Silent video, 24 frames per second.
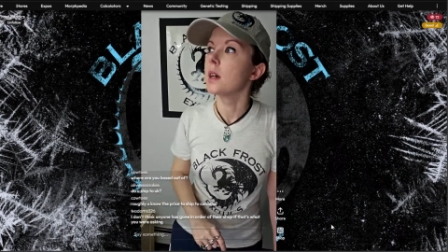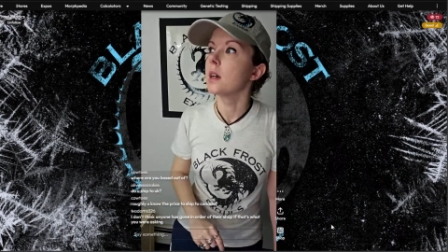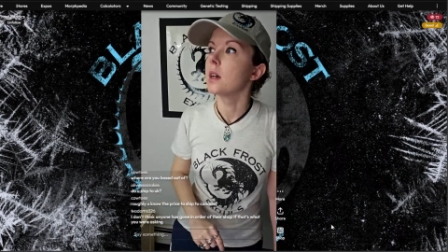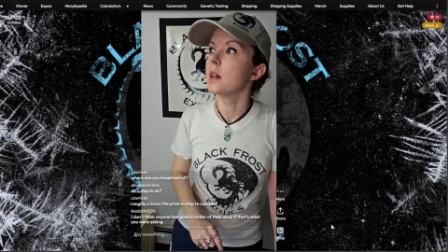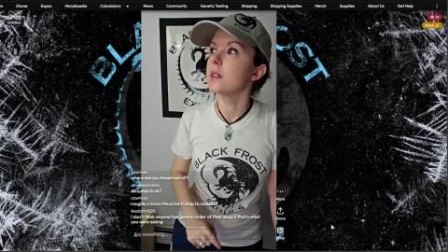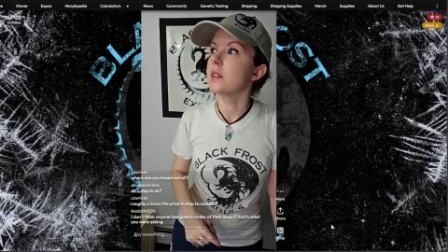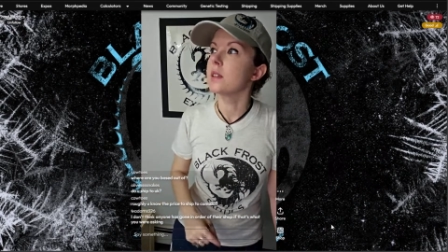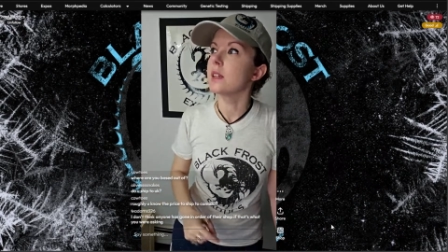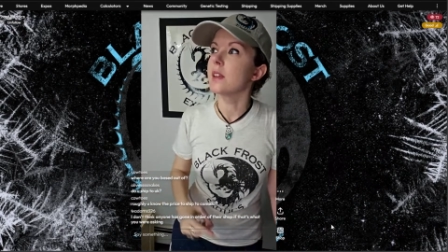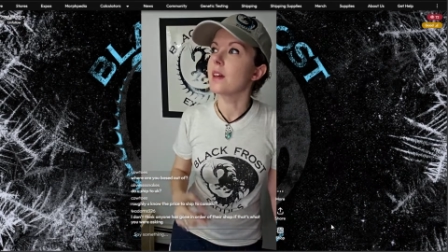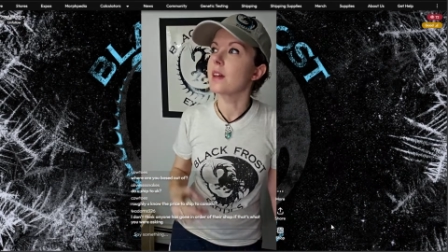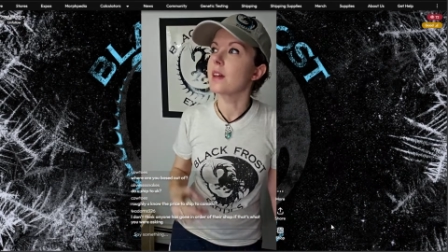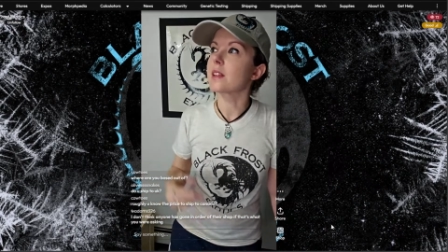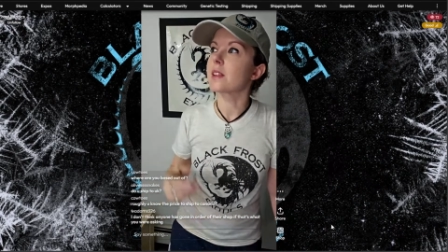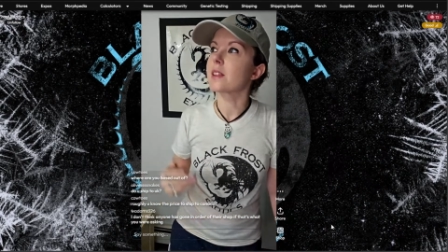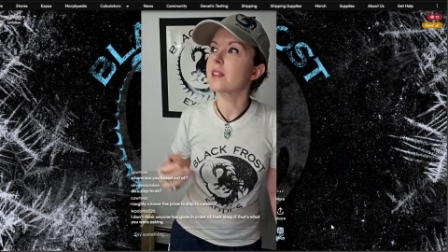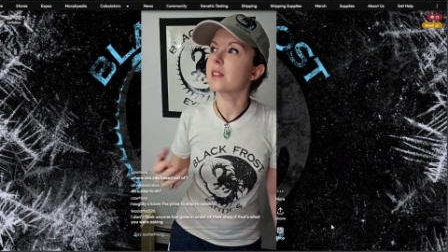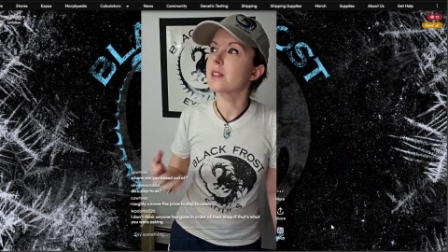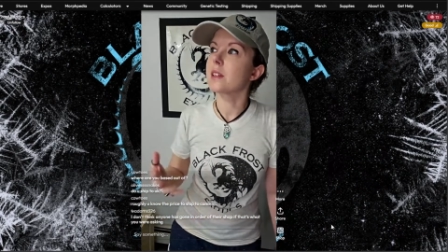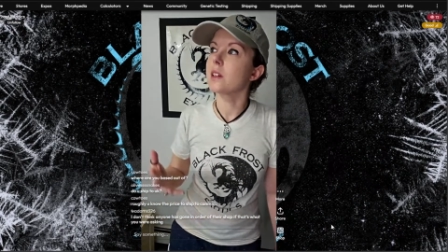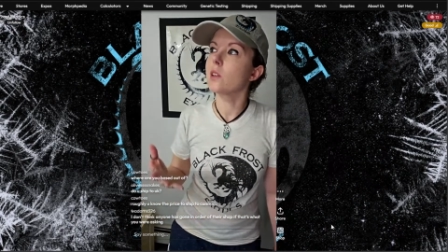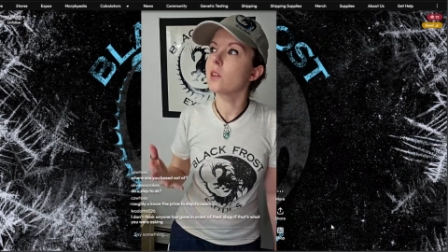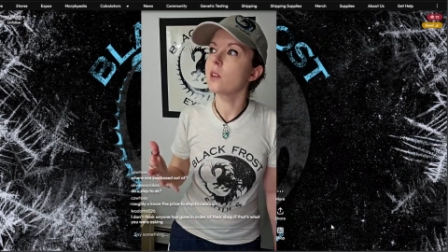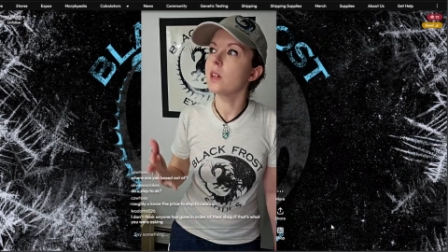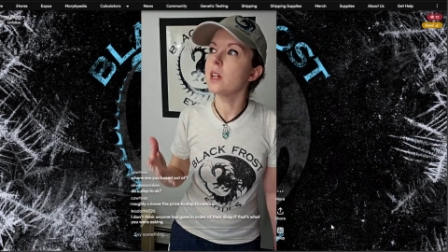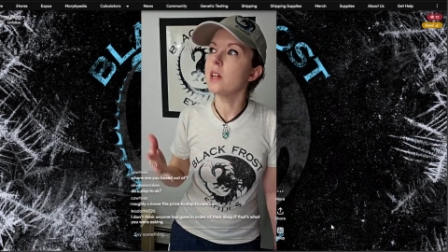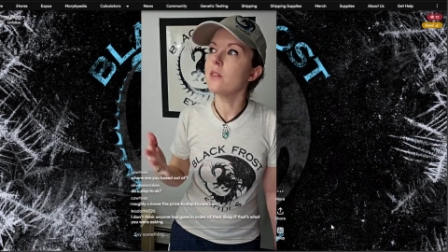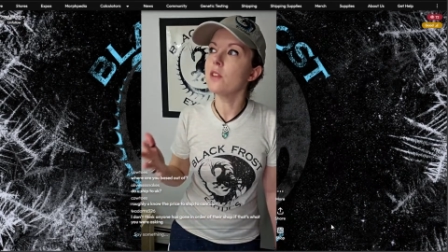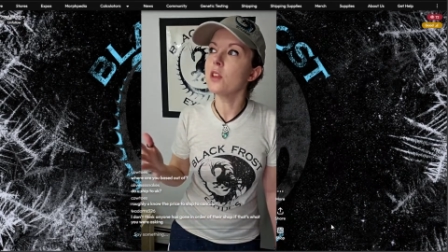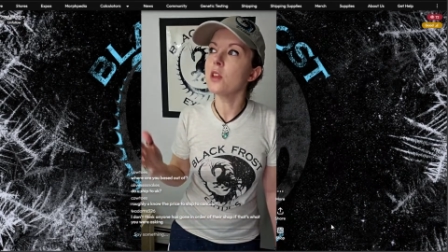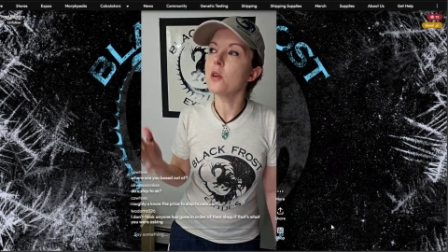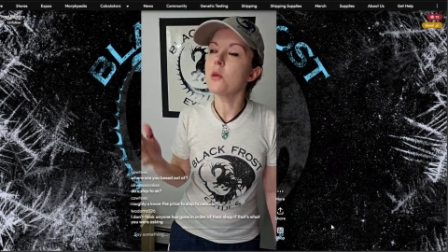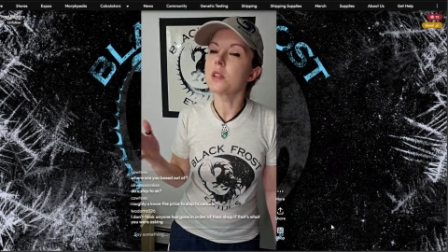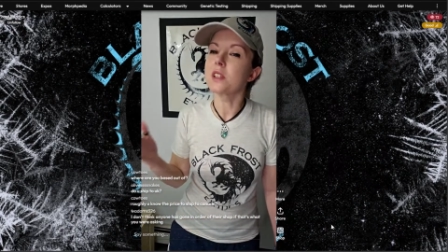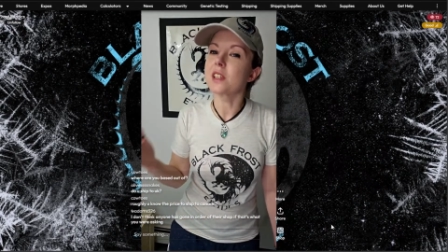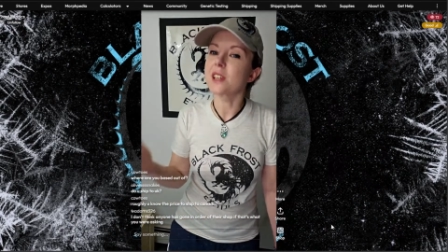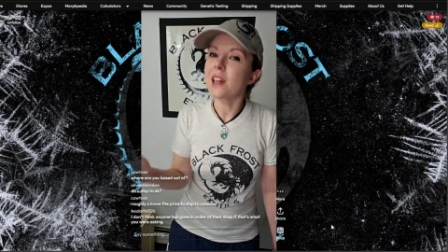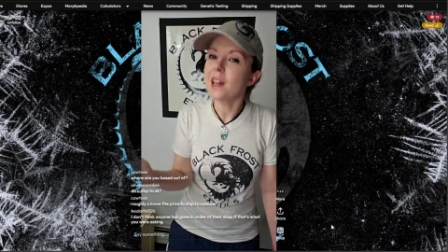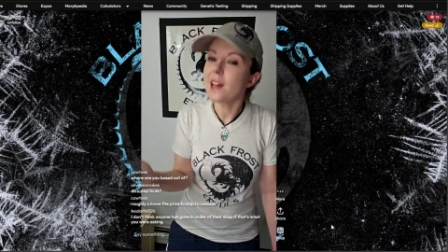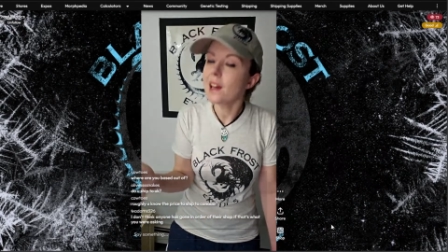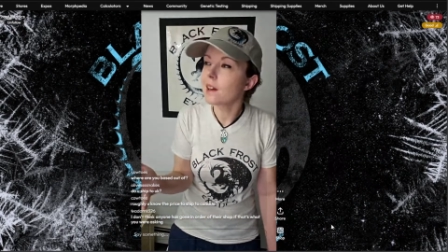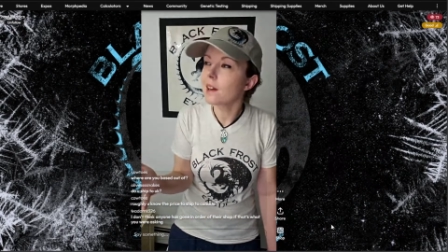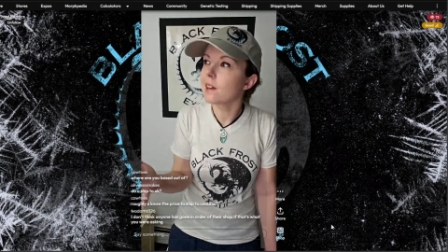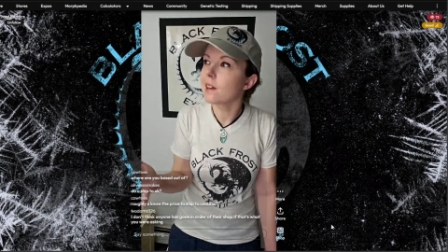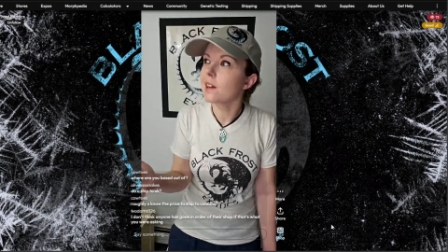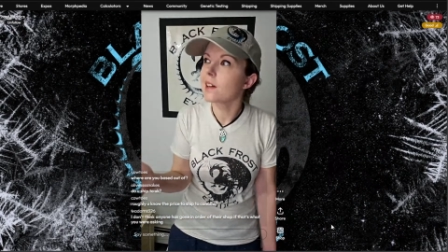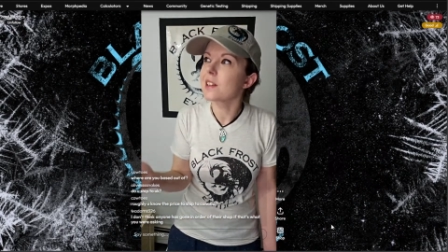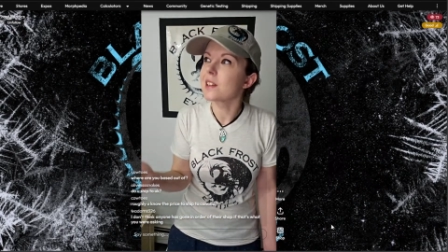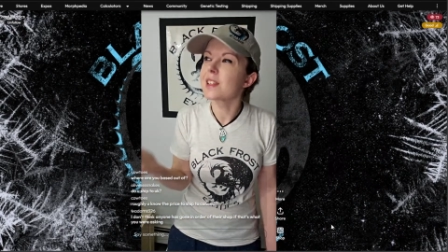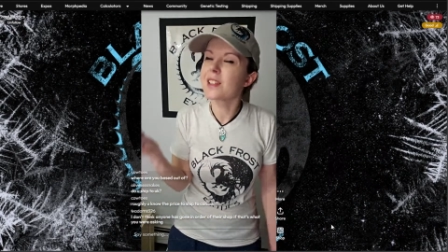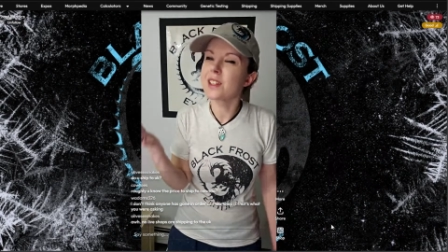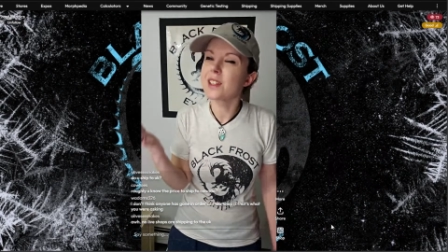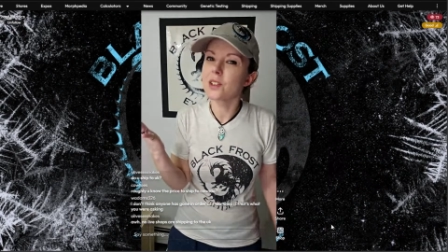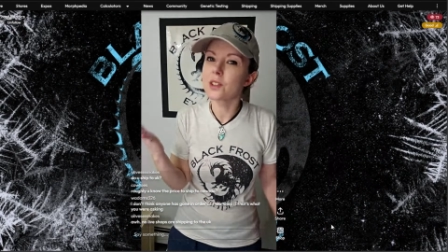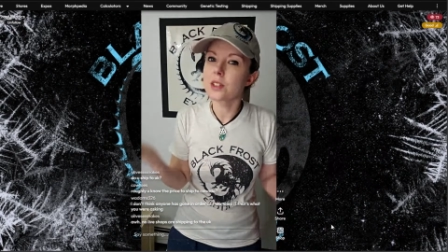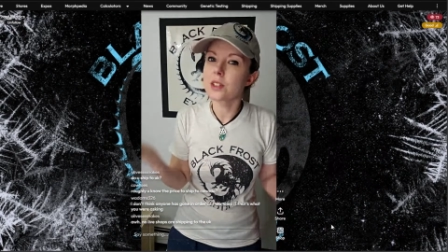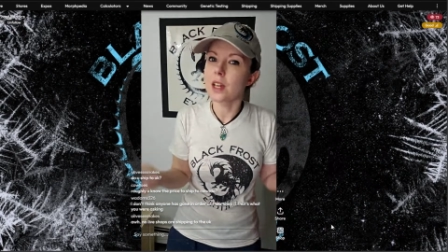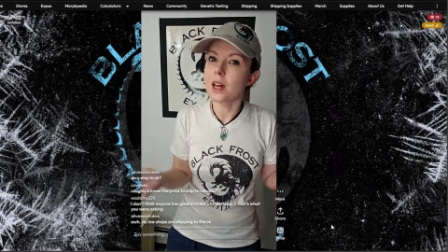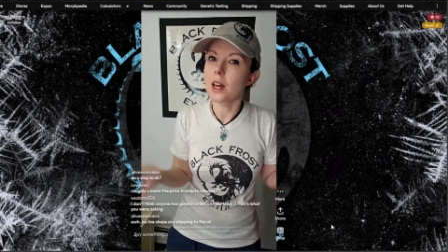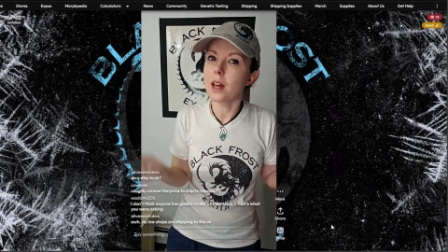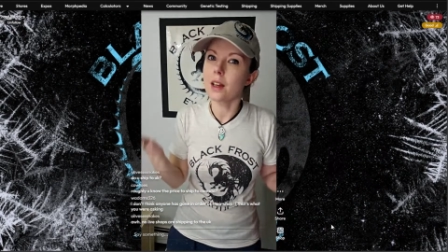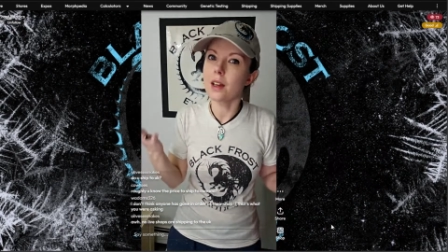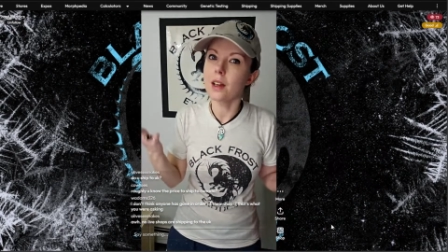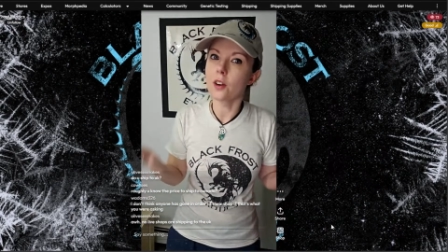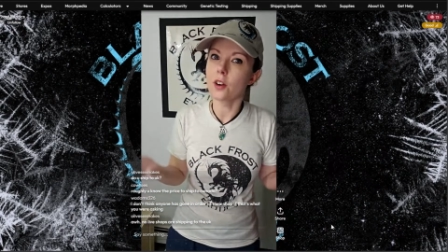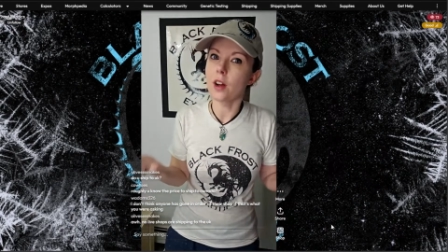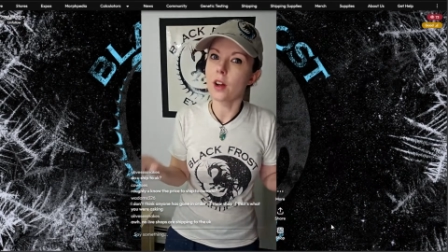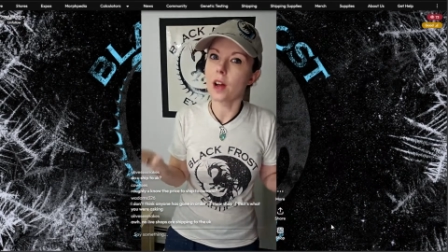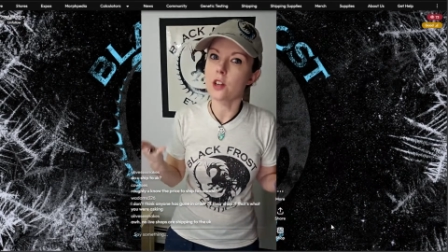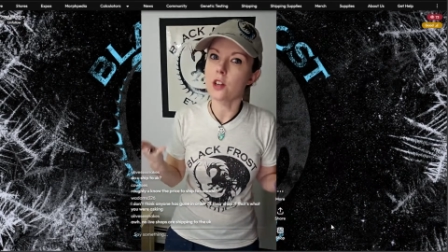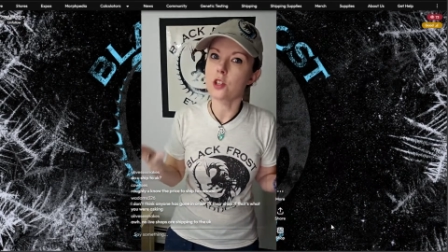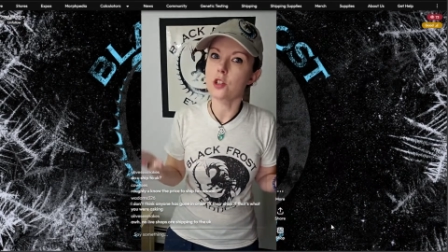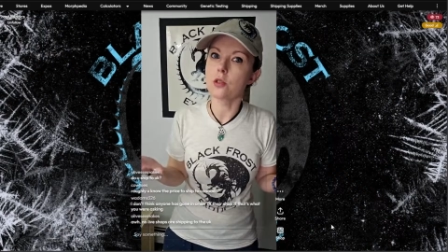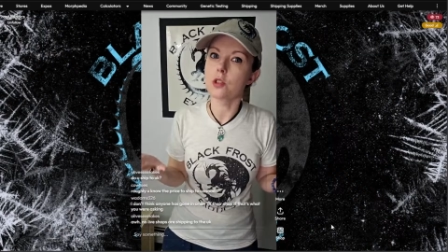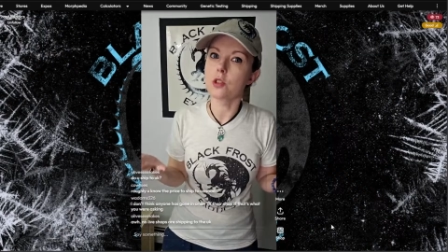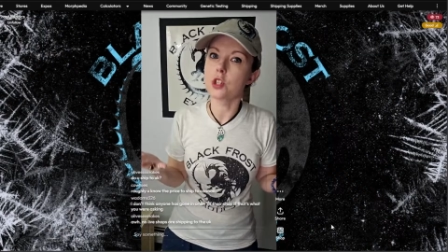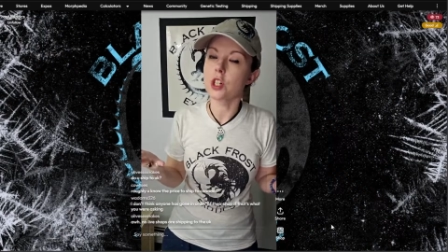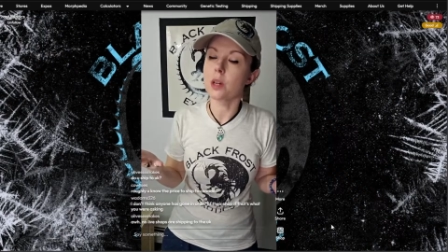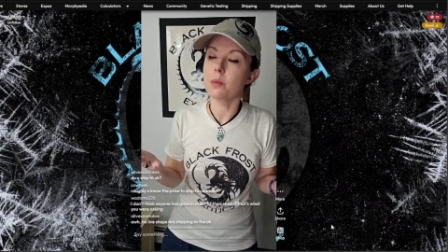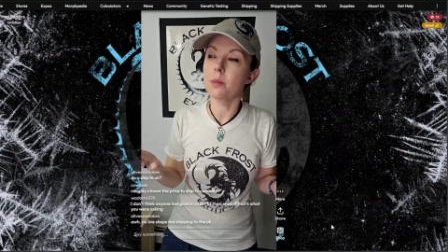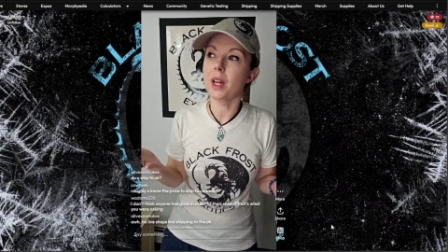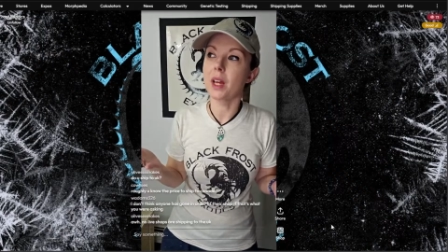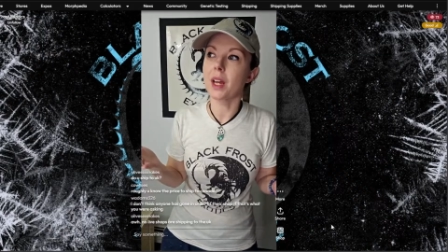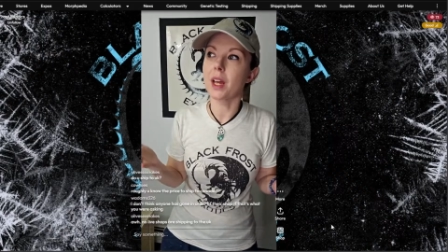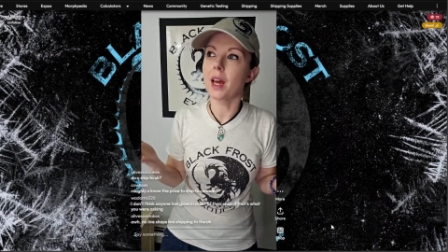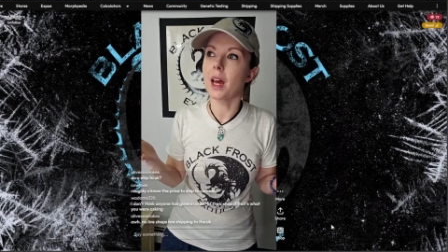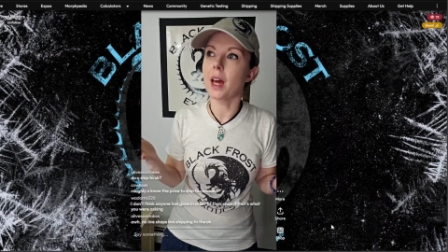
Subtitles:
See, that's still, even though it's Canada, it's still international shipping.